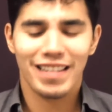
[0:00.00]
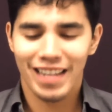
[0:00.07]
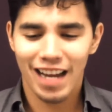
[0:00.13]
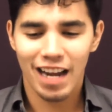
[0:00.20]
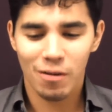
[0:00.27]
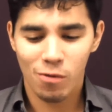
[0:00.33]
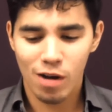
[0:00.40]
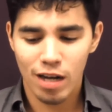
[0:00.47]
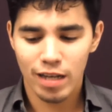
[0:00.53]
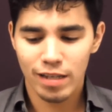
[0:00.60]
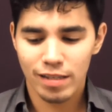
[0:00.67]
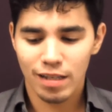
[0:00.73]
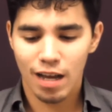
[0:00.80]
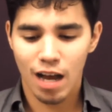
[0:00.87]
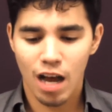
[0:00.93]
God! Yeah, I
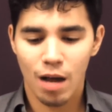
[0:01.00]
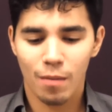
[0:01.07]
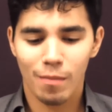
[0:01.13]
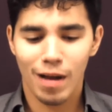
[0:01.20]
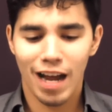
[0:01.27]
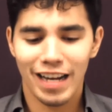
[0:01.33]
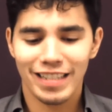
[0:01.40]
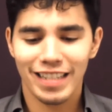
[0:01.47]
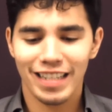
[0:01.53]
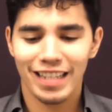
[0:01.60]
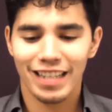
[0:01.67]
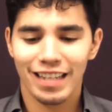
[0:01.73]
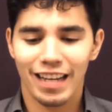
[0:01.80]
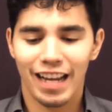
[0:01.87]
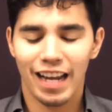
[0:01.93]
was. Um, I
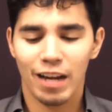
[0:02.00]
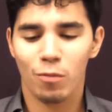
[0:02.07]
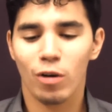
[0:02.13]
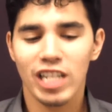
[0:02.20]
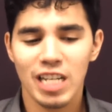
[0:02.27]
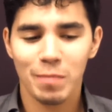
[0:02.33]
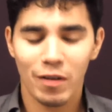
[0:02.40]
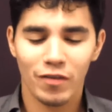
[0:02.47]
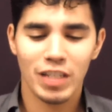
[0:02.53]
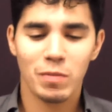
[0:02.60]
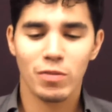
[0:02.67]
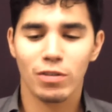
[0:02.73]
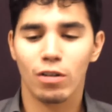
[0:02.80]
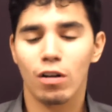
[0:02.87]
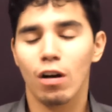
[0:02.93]
did a workshop of this
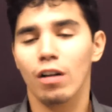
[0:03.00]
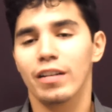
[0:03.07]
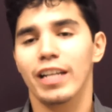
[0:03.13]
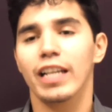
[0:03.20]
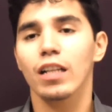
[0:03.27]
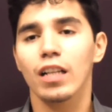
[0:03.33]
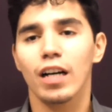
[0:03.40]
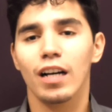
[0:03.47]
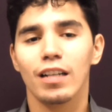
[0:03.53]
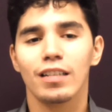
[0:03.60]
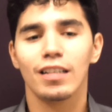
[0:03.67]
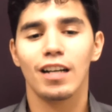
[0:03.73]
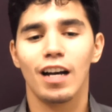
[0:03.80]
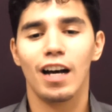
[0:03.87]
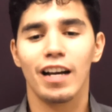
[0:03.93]
musical called Illa.
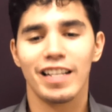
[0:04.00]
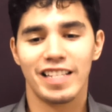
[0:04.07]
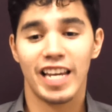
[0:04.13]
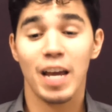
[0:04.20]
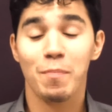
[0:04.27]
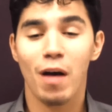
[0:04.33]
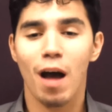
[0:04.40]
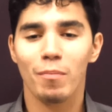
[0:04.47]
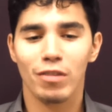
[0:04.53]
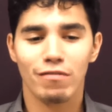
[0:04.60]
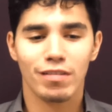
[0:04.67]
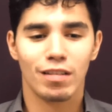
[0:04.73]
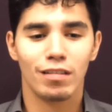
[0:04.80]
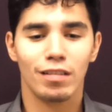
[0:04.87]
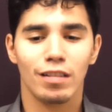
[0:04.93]
Uh, it's a hip hop
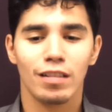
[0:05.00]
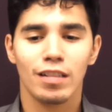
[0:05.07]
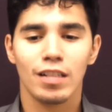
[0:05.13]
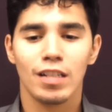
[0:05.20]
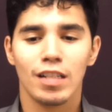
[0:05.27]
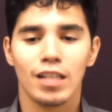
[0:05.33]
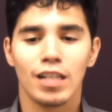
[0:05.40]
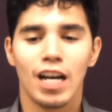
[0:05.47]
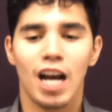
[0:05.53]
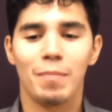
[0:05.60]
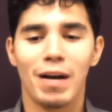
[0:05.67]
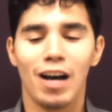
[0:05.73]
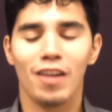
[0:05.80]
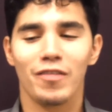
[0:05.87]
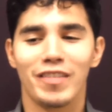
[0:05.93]
musical
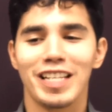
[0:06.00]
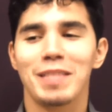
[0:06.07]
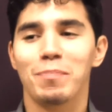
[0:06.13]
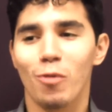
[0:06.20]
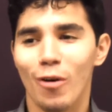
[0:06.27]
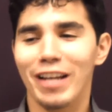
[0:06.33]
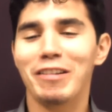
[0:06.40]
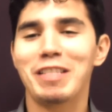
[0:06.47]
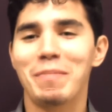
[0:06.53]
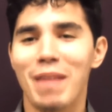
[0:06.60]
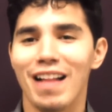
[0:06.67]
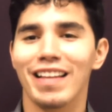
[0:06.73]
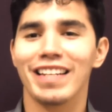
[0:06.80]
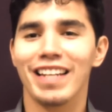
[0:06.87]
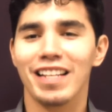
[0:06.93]
about this boy who's a
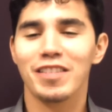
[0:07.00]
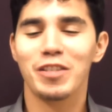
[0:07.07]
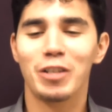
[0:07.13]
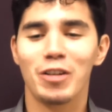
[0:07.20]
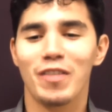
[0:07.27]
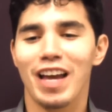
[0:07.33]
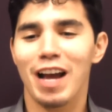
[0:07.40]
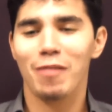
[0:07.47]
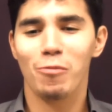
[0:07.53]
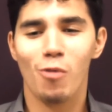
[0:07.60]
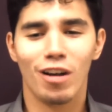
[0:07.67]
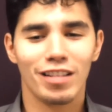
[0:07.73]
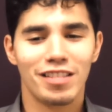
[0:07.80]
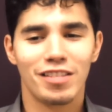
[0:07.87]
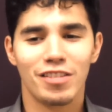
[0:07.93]
ballet dancer that
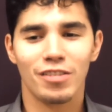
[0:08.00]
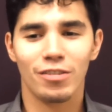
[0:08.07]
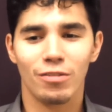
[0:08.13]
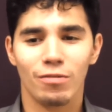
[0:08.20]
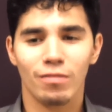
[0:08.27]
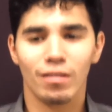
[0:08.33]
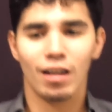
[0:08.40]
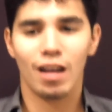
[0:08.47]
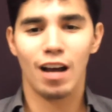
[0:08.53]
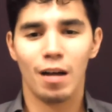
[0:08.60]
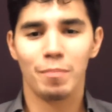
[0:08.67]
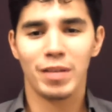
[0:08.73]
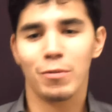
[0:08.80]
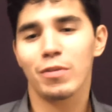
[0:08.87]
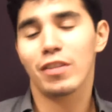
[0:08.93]
wants to
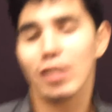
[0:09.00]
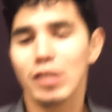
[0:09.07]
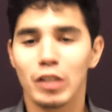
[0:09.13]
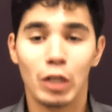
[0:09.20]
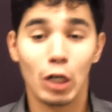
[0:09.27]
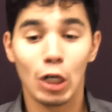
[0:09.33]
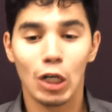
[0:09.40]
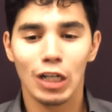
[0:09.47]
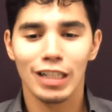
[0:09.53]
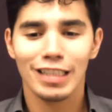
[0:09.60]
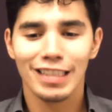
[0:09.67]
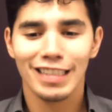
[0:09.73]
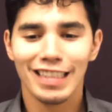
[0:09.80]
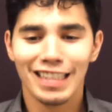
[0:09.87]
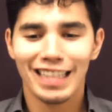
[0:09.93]
uh, be with this
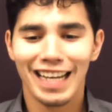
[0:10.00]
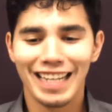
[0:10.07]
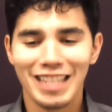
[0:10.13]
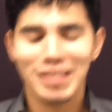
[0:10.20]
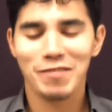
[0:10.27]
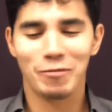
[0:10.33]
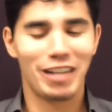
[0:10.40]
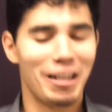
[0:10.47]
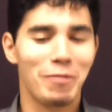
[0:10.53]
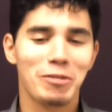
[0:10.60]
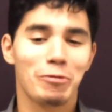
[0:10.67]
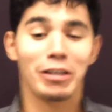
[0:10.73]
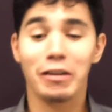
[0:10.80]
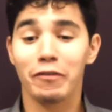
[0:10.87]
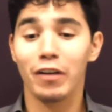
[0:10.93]
girl. And it
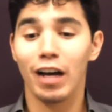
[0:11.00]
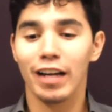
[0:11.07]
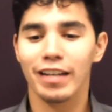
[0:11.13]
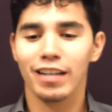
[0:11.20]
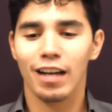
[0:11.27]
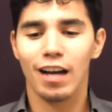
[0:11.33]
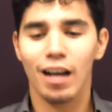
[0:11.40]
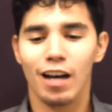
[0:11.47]
was really fun.